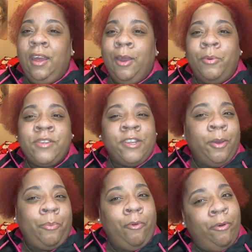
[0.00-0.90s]
it wasn't
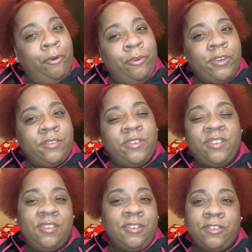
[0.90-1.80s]
important
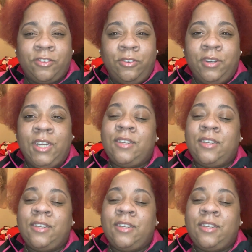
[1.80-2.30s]
to the story.